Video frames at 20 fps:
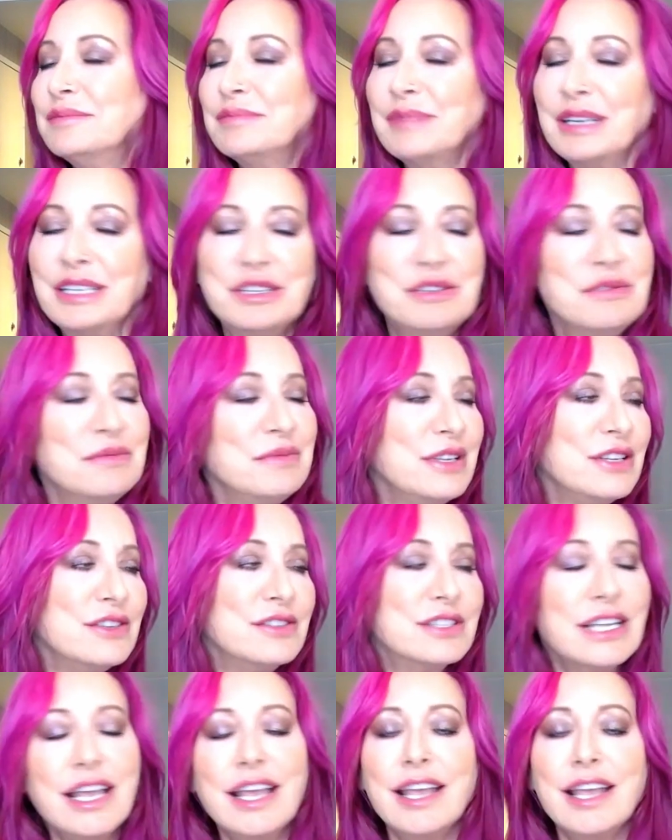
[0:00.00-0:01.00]
my new
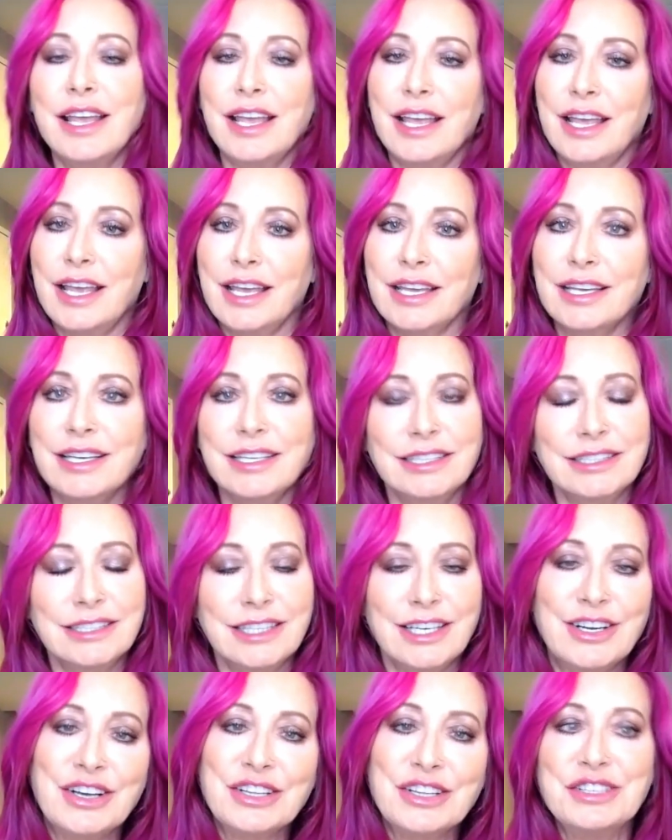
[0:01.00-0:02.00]
music,
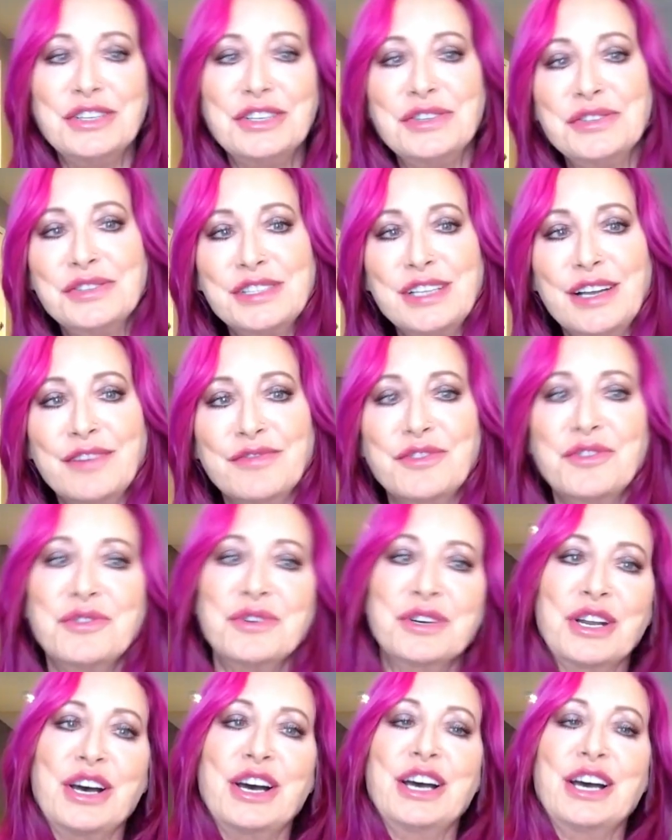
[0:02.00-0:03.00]
got all the new stuff
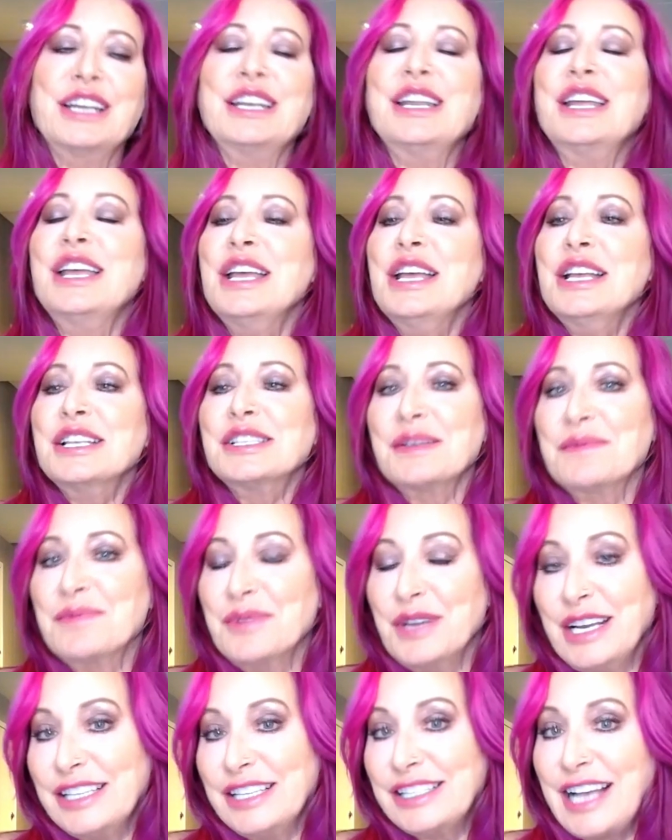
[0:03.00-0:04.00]
going on. So I'm
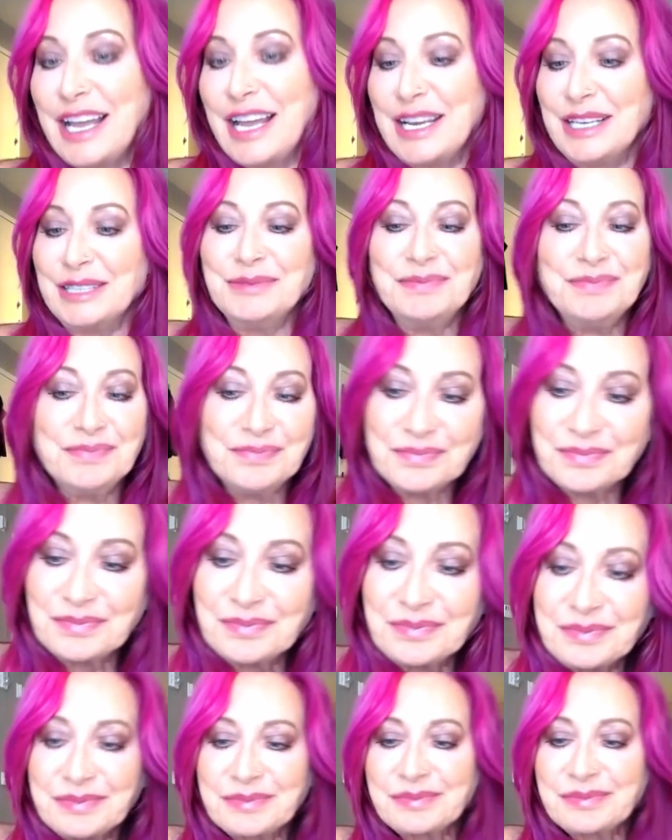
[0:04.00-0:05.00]
pretty excited.
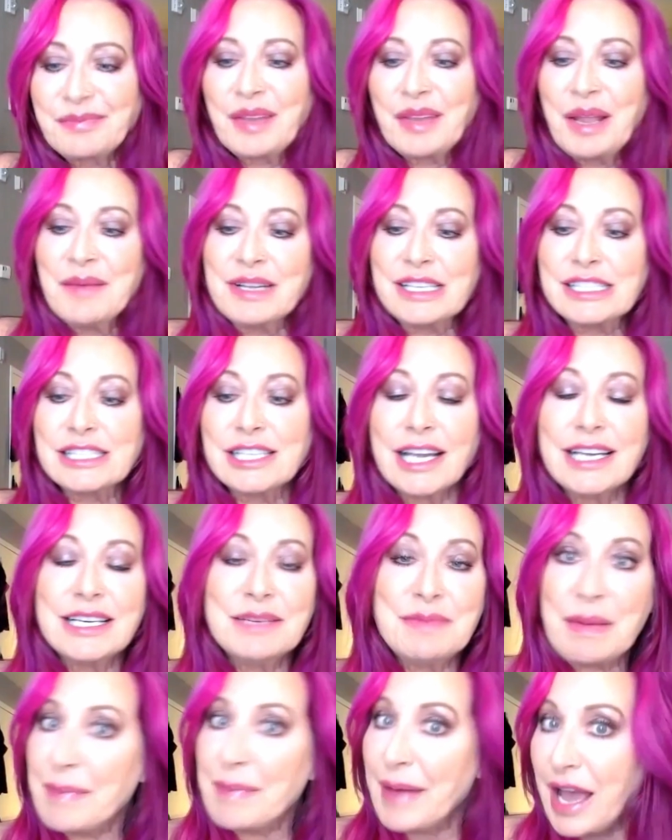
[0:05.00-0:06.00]
I'm excited
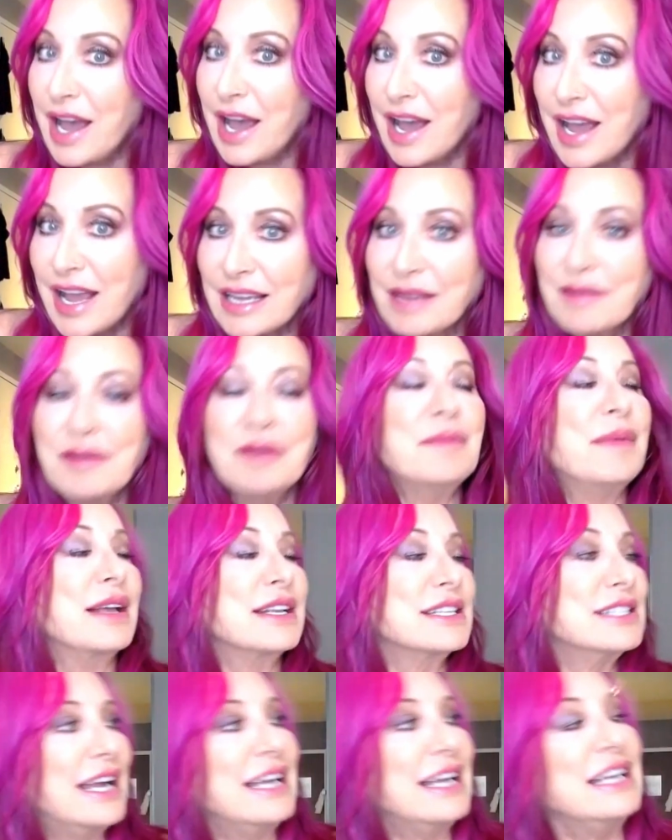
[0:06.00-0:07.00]
to be back. I'm
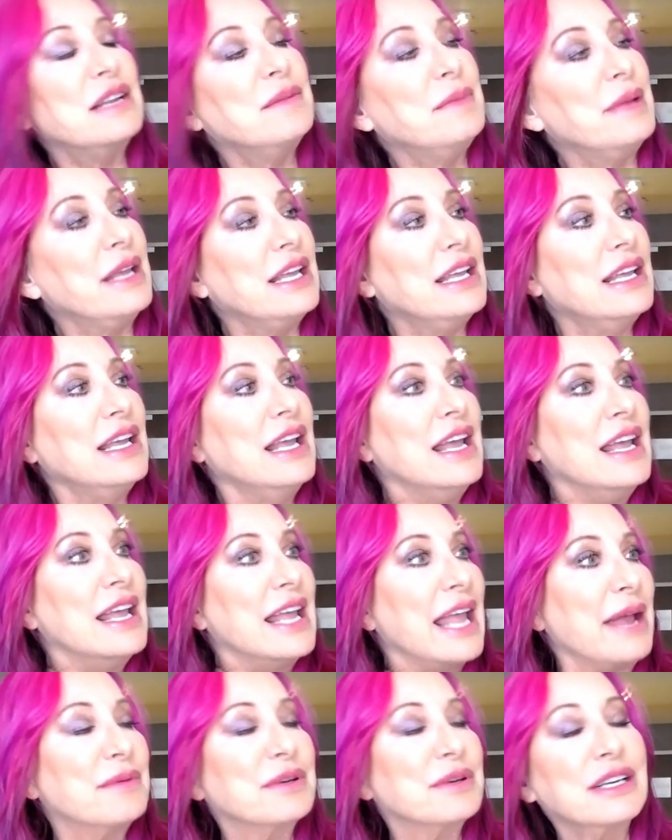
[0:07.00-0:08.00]
excited to be
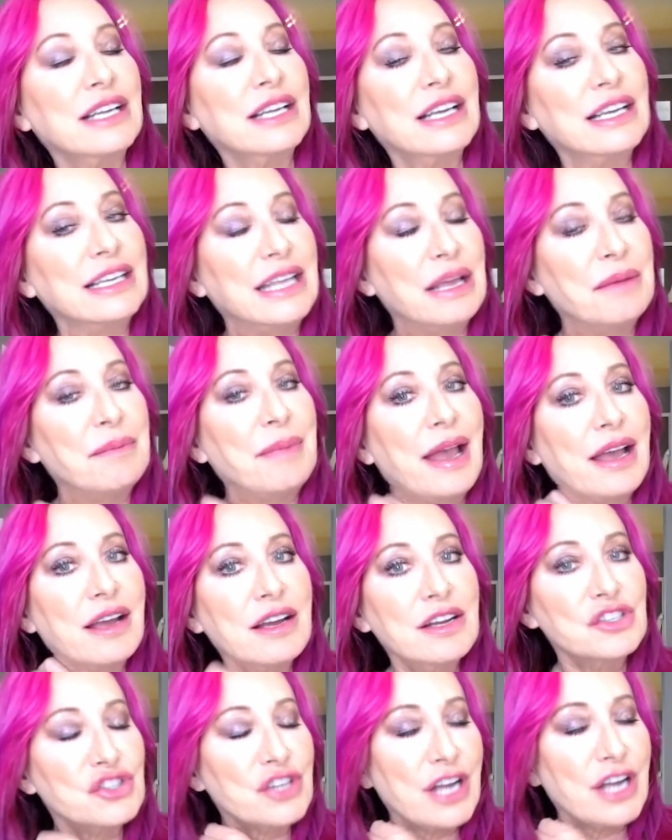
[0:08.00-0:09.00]
able to get back
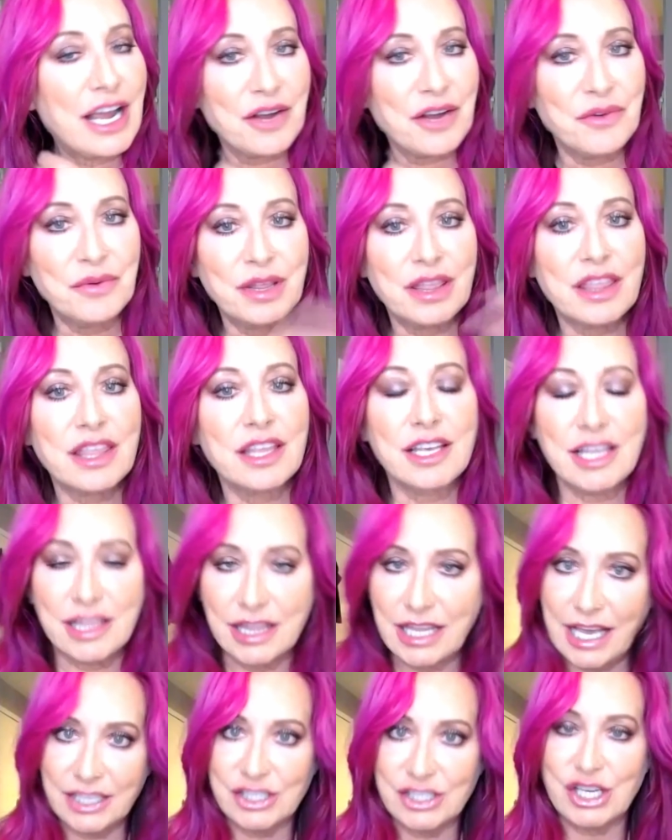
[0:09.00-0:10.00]
on track with
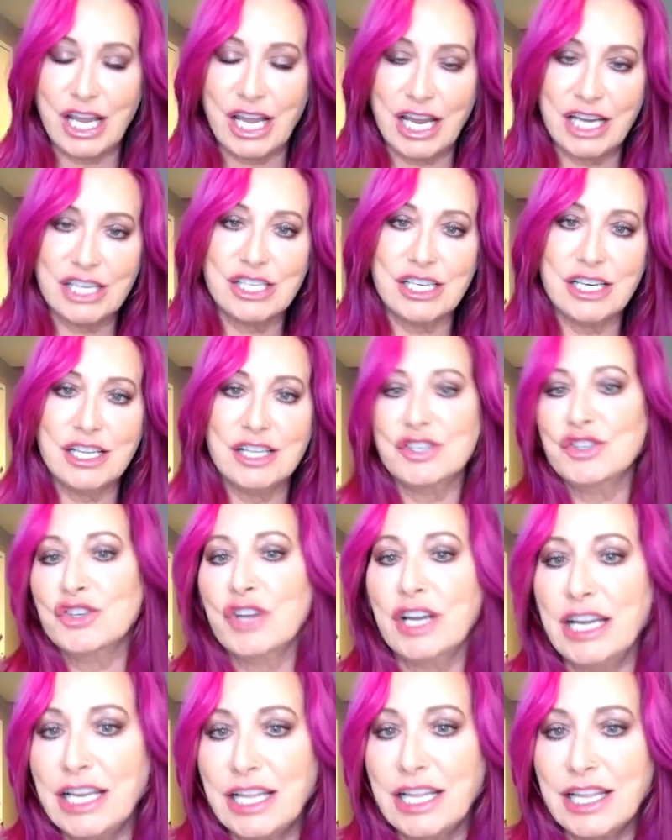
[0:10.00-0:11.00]
the education, the
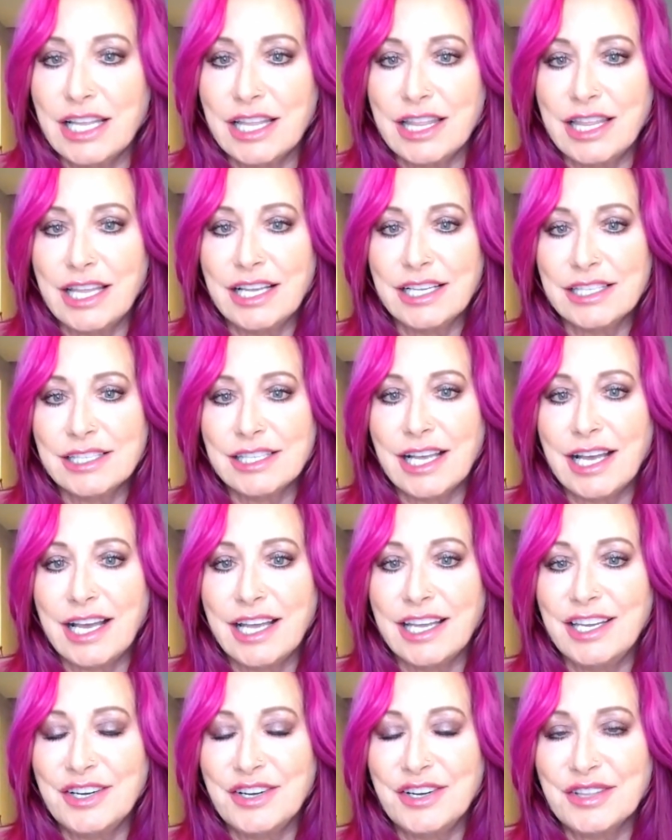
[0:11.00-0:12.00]
training, and the things
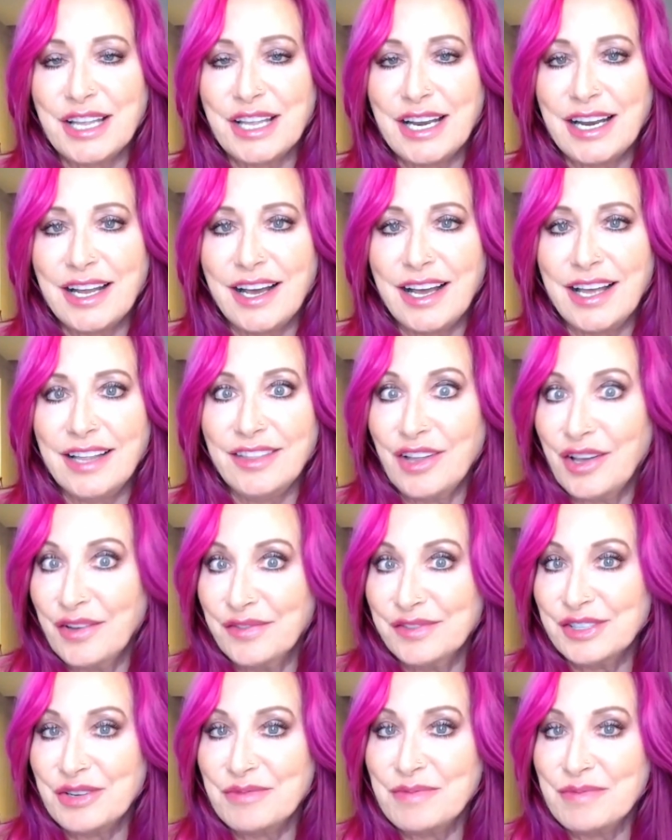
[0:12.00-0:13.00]
that, that I
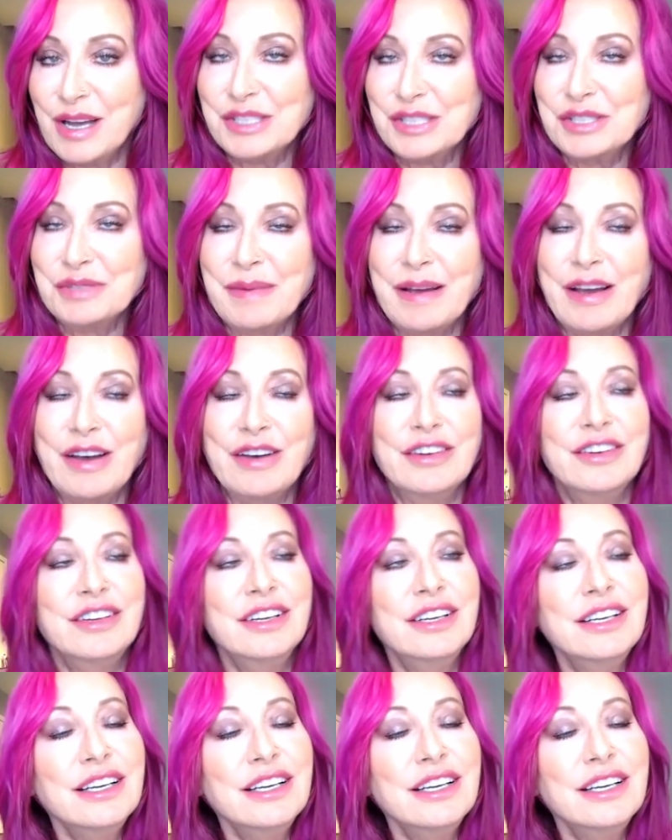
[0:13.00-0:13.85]
love so much about